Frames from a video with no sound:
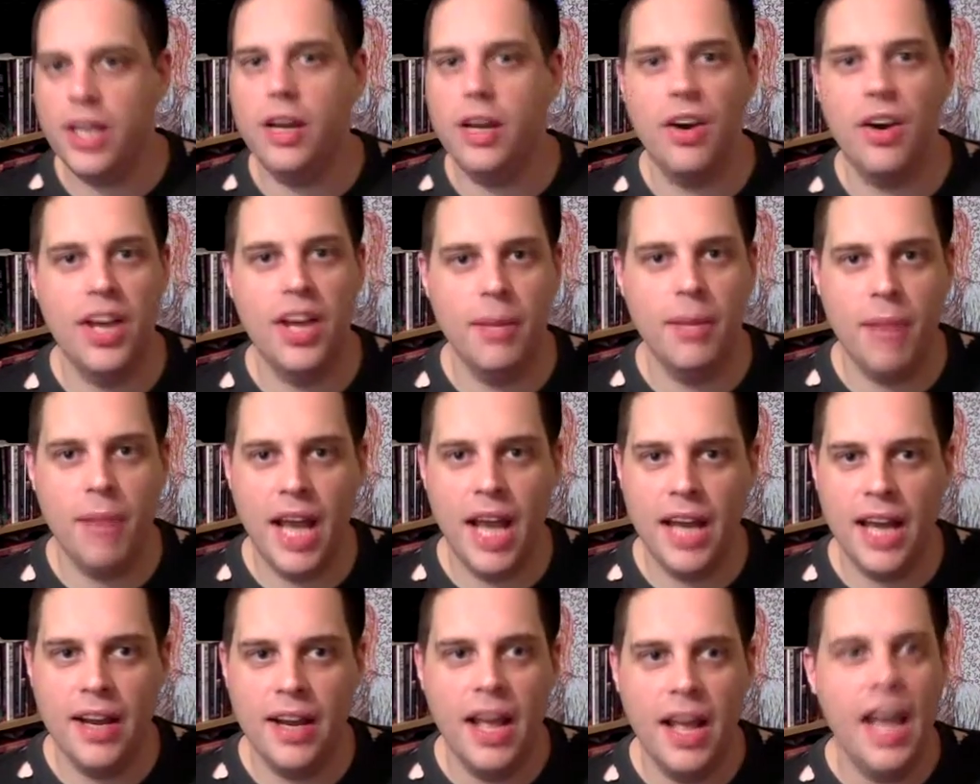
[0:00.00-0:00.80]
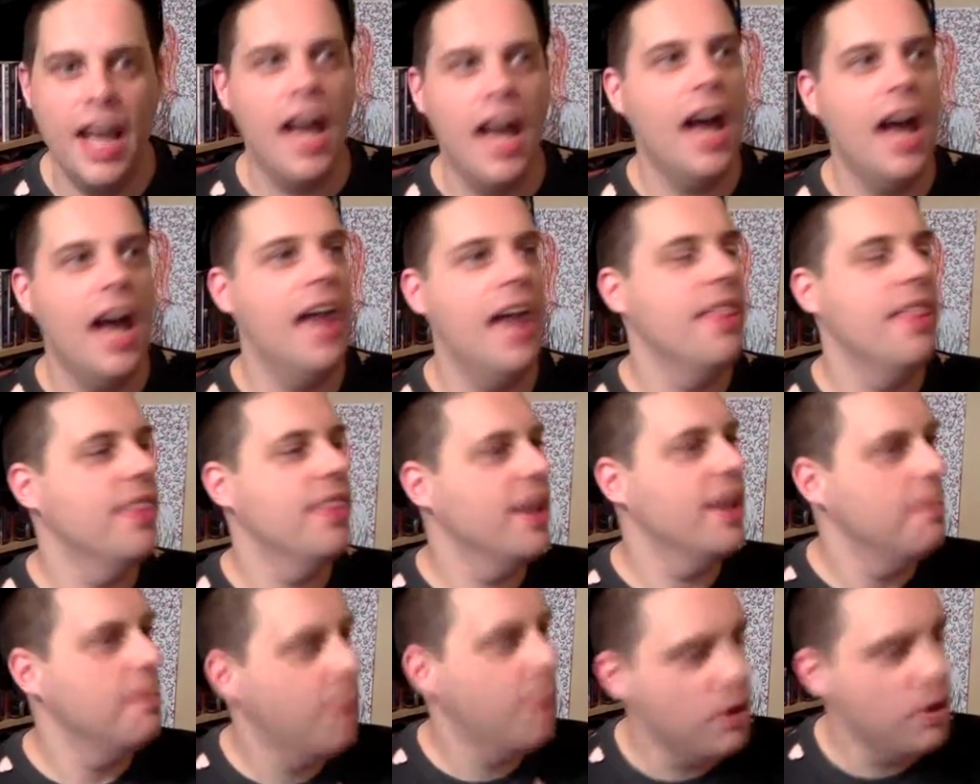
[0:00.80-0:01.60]
Iron Man.
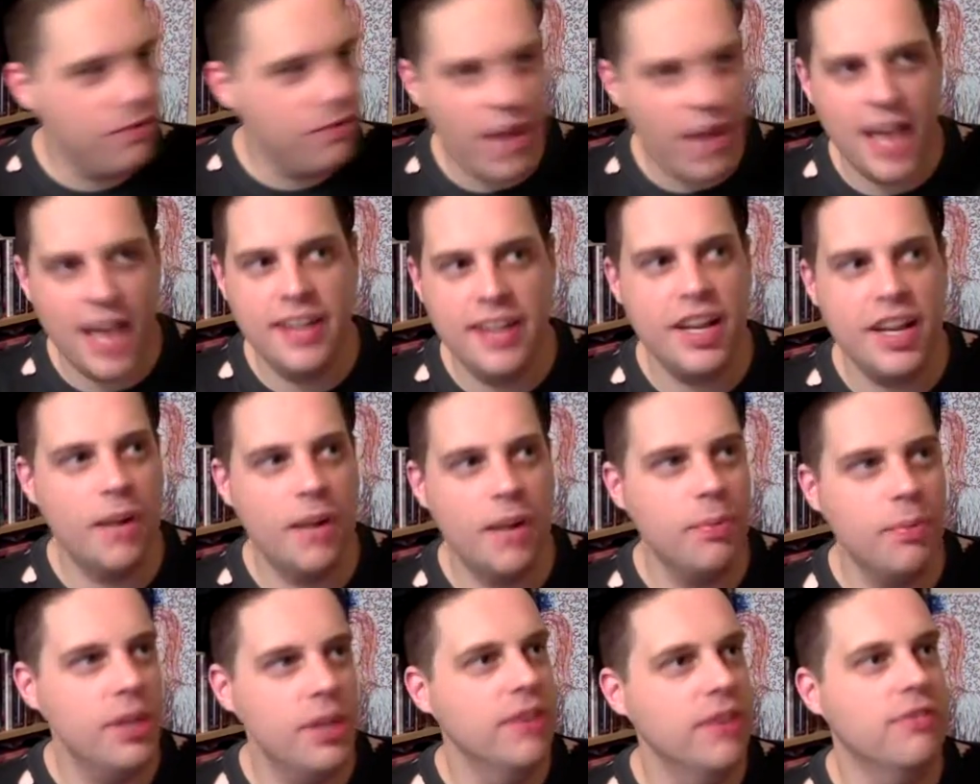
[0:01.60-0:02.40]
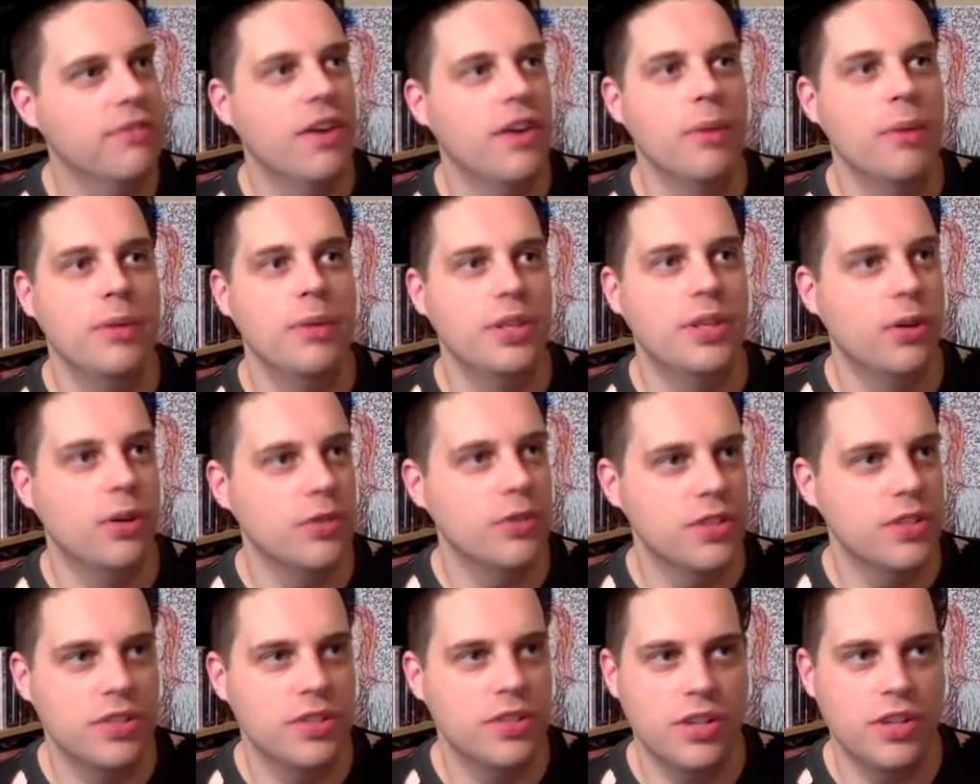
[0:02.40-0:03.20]
They both end up in a fight with
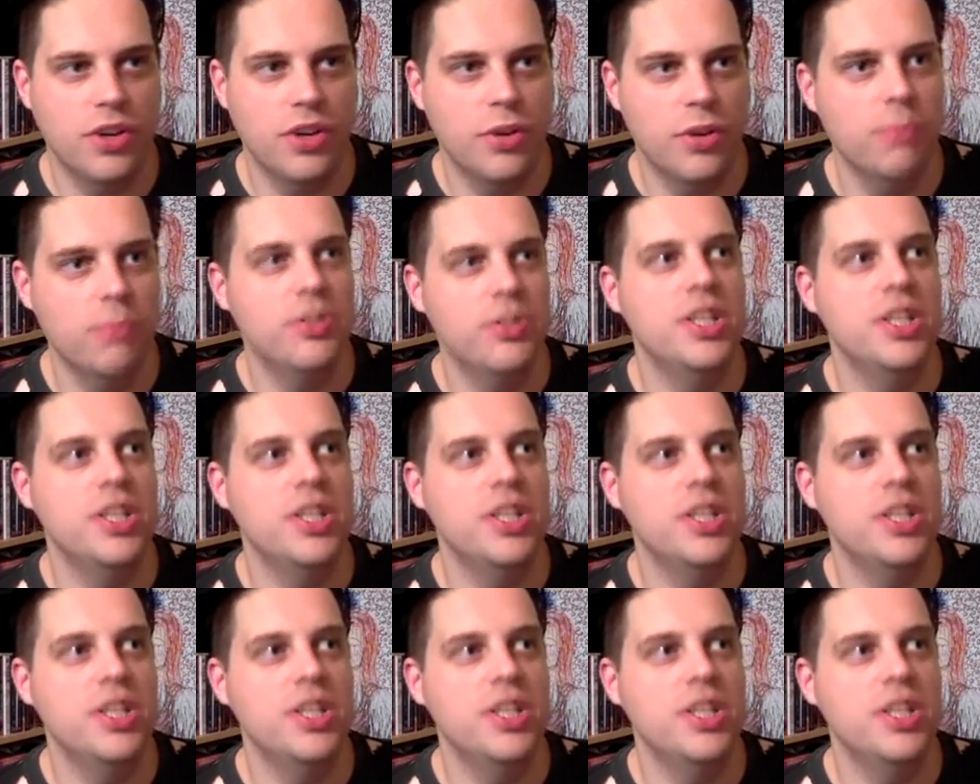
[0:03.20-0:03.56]
Doctor Doom.